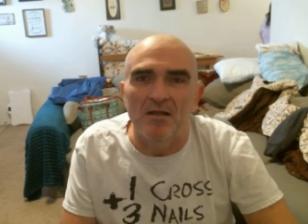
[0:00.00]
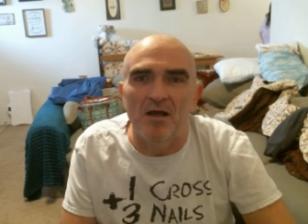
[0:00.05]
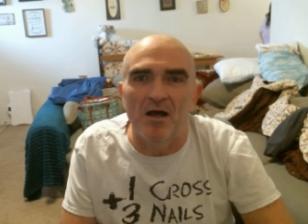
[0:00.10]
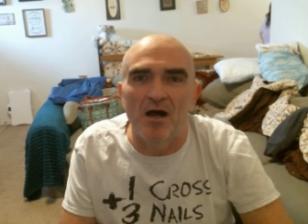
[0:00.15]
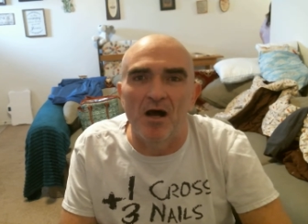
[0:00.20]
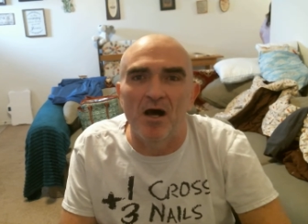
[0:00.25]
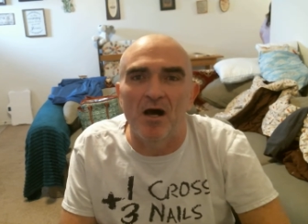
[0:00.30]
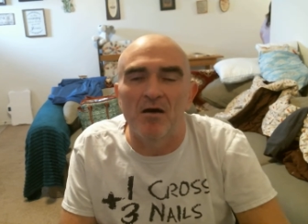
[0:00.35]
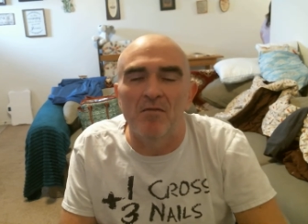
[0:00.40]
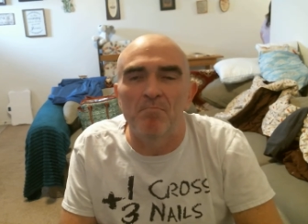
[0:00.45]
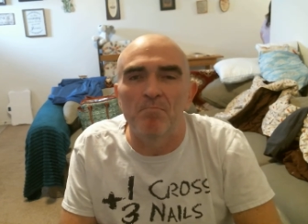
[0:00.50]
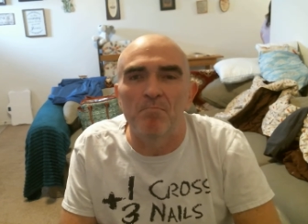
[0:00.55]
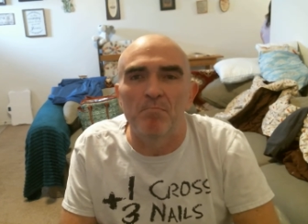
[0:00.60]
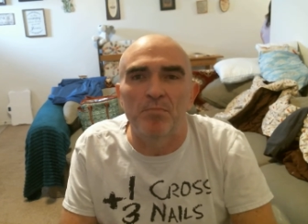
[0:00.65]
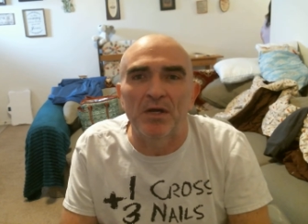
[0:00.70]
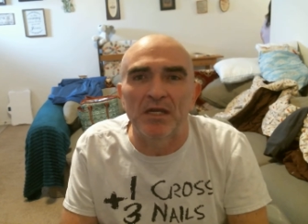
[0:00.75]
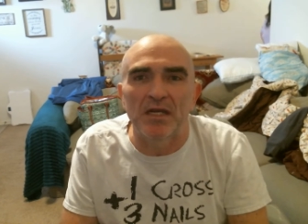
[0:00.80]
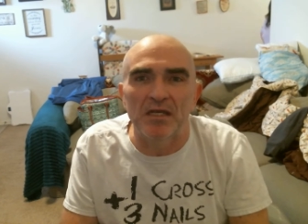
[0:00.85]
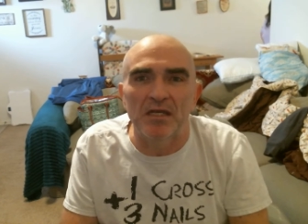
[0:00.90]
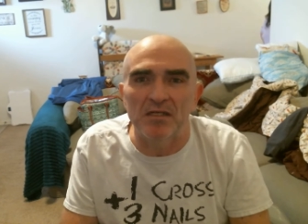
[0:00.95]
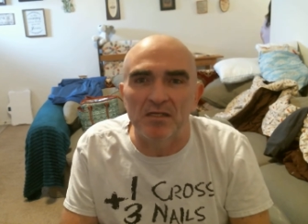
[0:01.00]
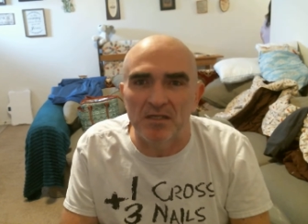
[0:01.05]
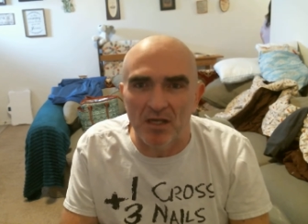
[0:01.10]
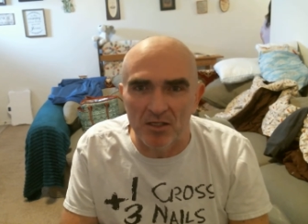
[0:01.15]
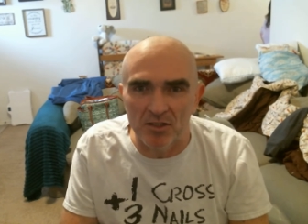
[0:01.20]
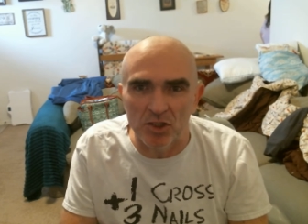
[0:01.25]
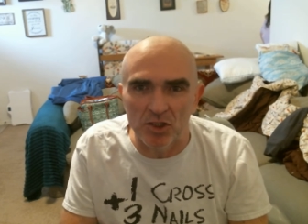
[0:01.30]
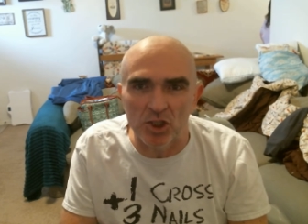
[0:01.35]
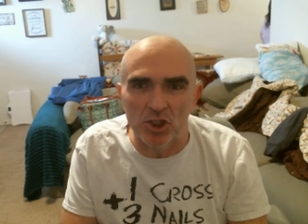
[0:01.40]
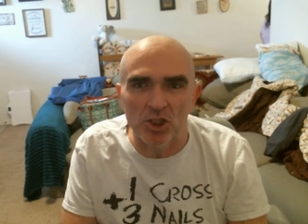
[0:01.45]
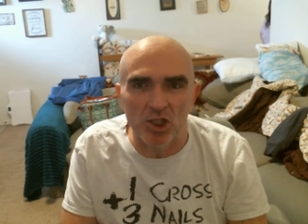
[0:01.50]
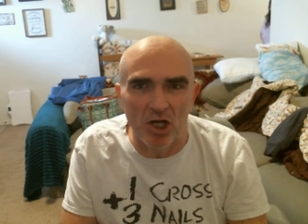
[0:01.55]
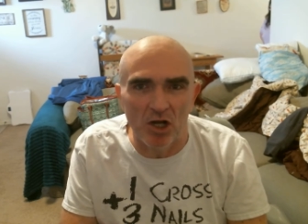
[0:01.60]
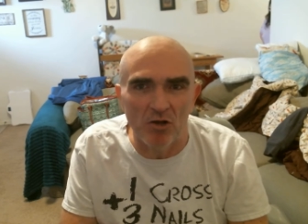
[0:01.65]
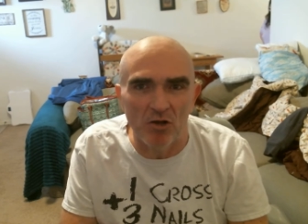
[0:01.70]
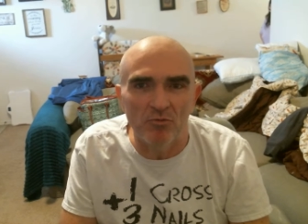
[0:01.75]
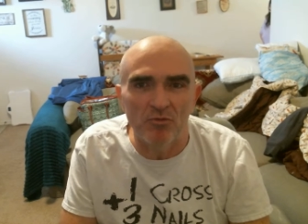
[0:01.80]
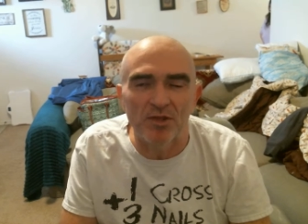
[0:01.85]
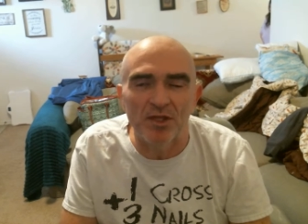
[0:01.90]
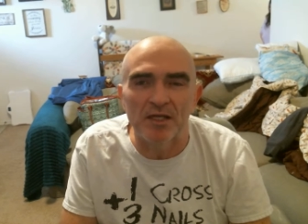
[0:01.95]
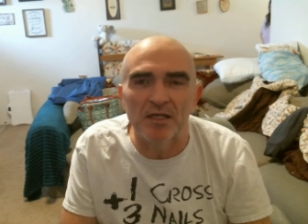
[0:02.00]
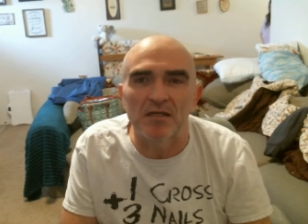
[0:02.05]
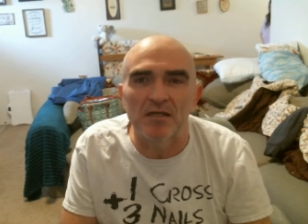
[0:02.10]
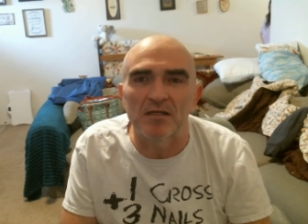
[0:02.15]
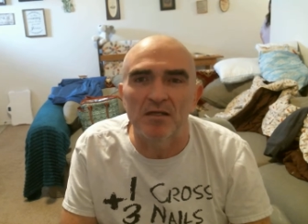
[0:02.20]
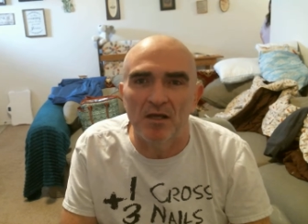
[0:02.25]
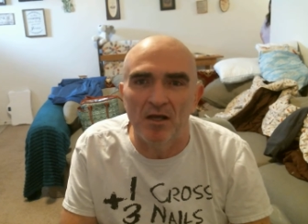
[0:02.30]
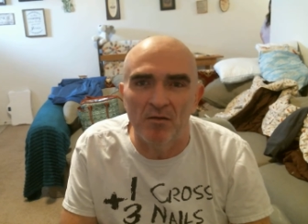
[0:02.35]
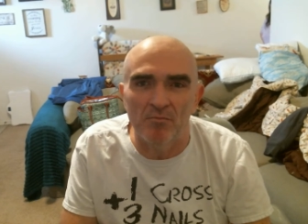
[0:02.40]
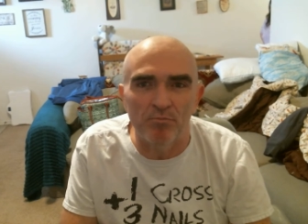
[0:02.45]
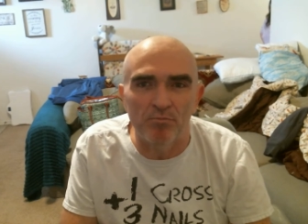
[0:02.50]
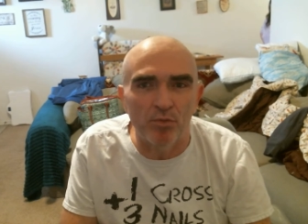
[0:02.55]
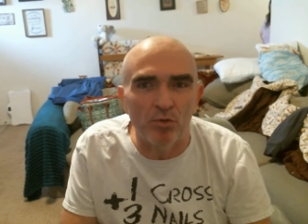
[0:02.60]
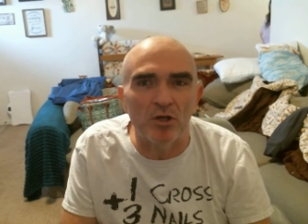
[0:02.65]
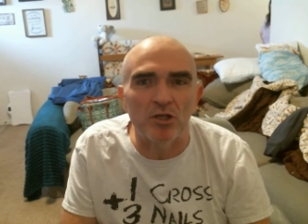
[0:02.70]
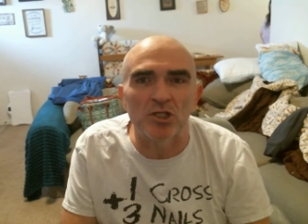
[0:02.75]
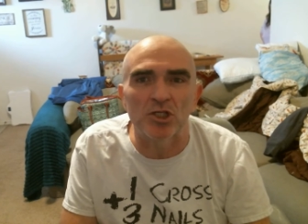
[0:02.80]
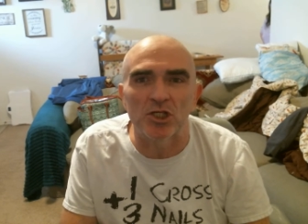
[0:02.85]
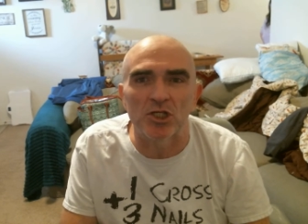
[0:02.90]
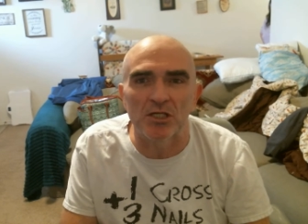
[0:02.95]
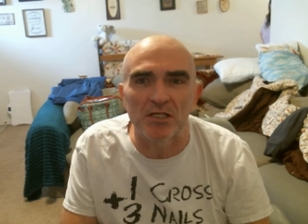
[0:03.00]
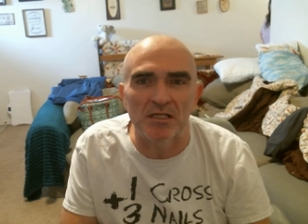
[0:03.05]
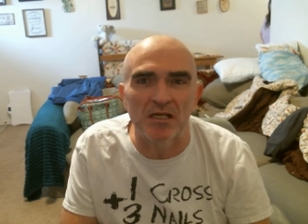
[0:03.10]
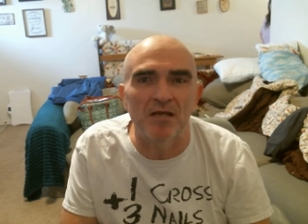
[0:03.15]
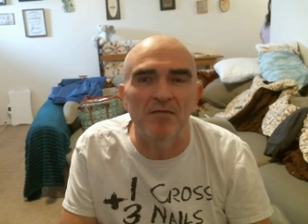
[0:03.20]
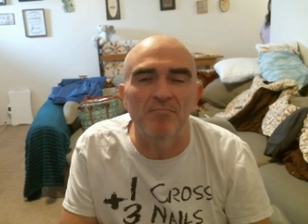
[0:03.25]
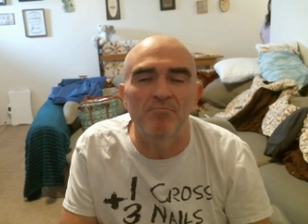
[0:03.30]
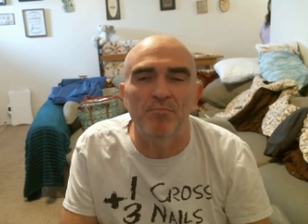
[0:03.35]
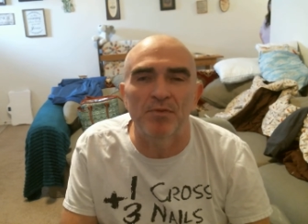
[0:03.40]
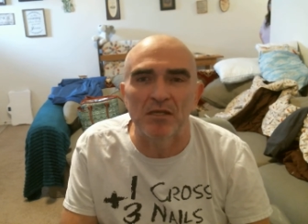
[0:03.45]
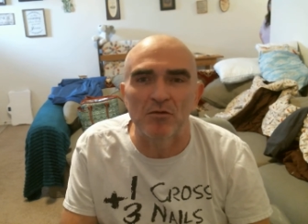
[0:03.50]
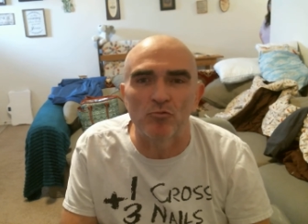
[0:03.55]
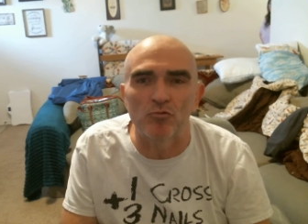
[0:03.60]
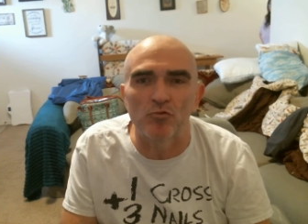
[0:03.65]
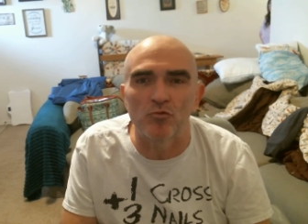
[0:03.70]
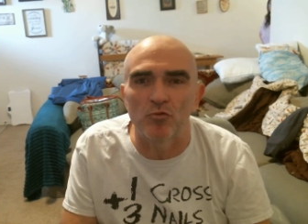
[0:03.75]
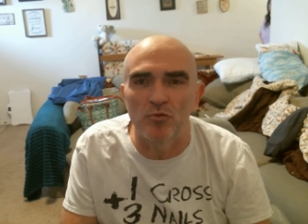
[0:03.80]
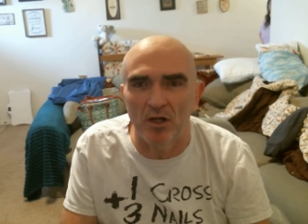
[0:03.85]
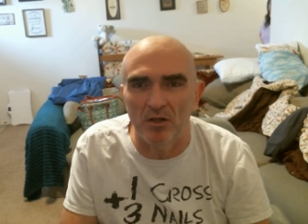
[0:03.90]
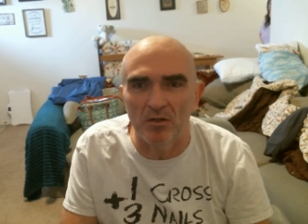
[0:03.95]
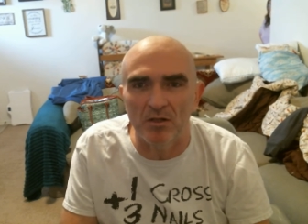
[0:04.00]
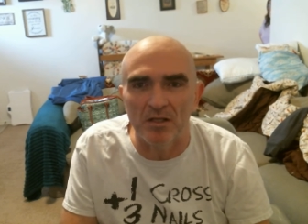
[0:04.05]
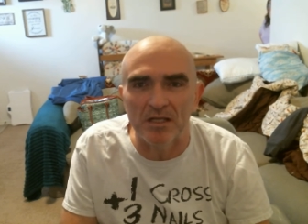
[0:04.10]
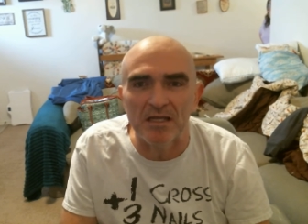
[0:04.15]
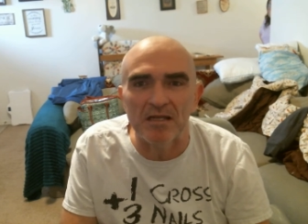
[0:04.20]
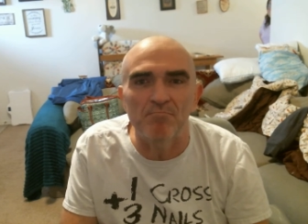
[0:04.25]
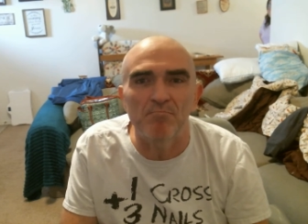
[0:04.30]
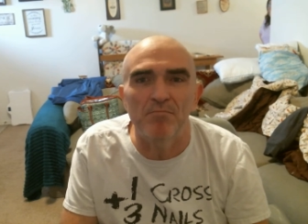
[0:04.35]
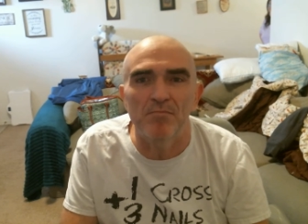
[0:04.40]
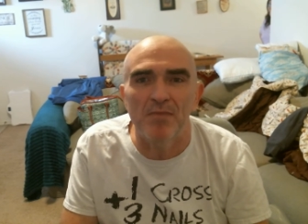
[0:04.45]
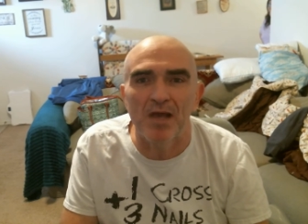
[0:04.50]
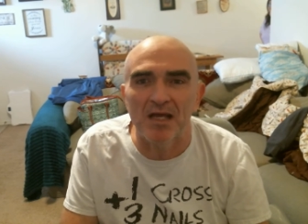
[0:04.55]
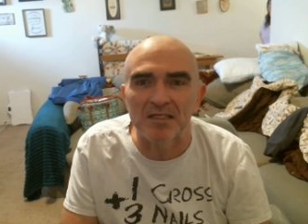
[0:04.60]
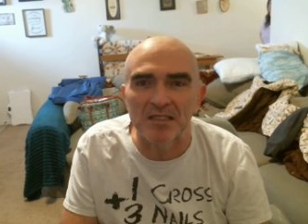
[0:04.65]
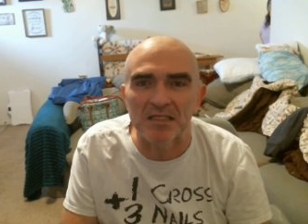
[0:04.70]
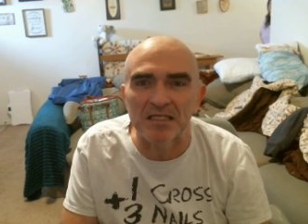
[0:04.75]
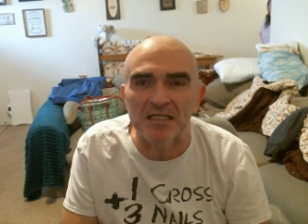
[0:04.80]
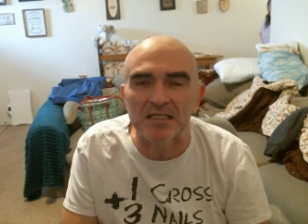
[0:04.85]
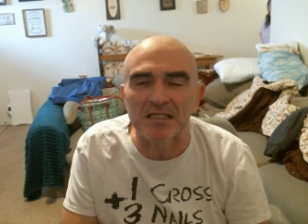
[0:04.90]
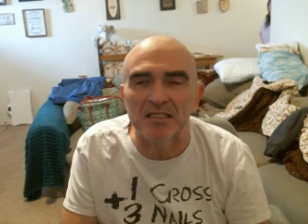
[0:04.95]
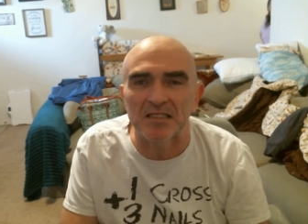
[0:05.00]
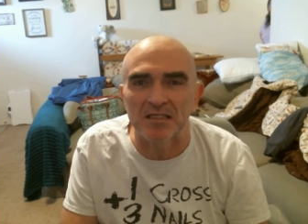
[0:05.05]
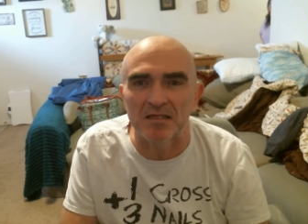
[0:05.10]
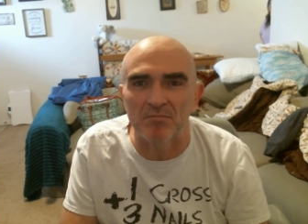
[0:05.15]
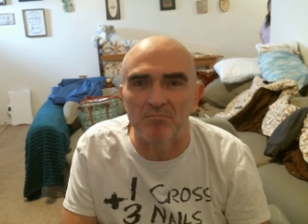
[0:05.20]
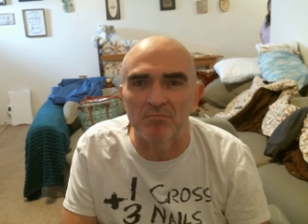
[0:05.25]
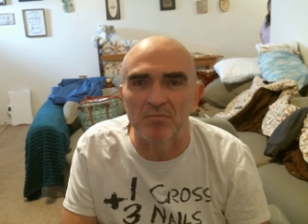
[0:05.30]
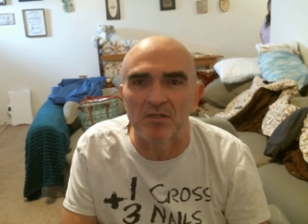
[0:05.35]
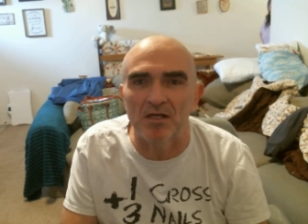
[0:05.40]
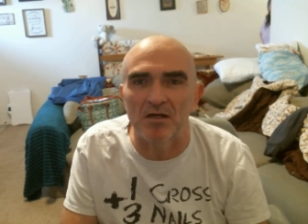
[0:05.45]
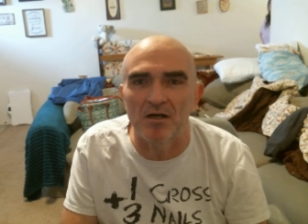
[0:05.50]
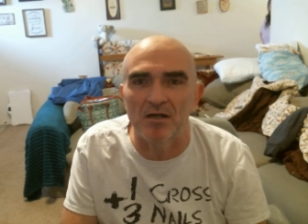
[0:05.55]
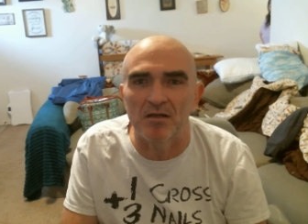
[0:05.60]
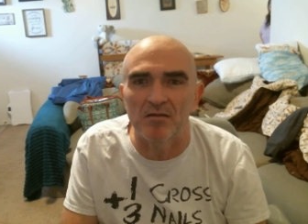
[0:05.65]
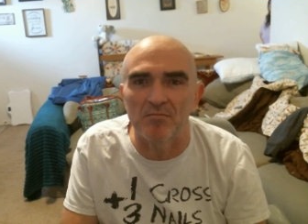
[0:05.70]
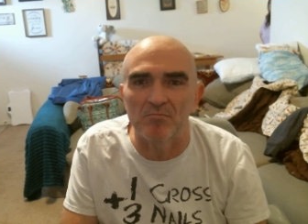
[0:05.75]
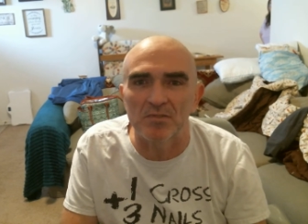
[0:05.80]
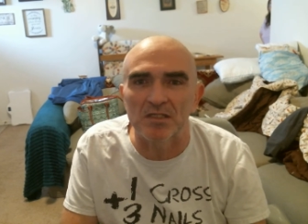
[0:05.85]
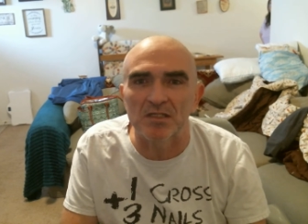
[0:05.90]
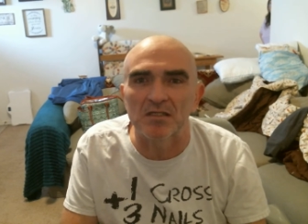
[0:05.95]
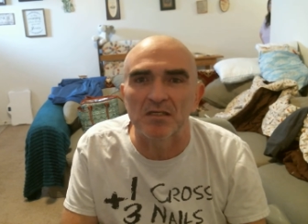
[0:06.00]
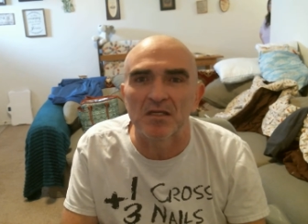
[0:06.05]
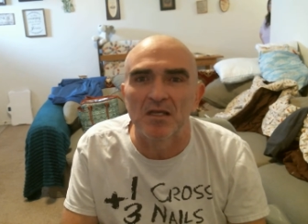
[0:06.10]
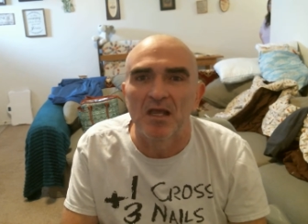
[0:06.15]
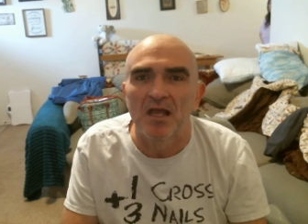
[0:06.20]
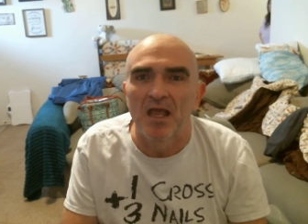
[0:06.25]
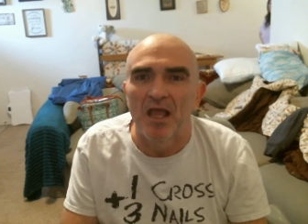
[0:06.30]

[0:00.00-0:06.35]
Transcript: Um, but it does show that abortion can be really messy sometimes.